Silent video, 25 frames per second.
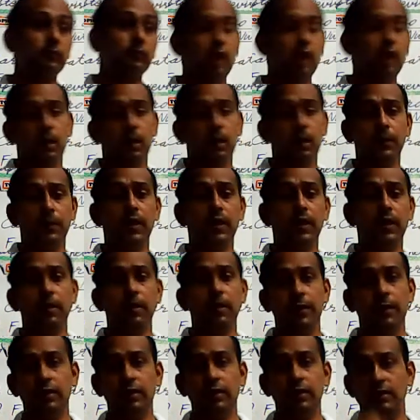Repair and
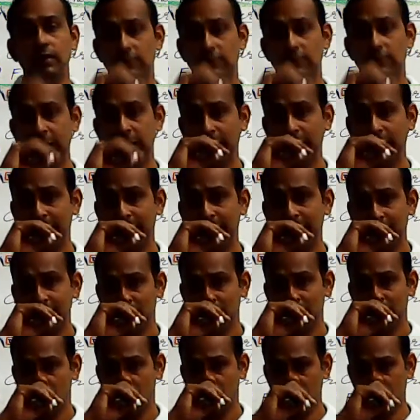maintenance related
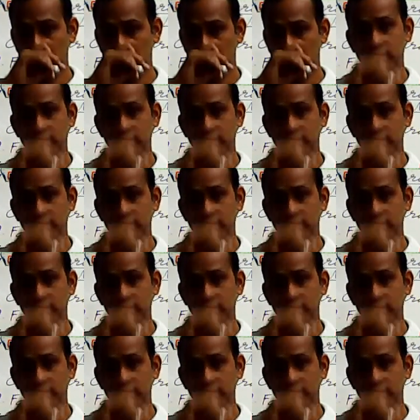protein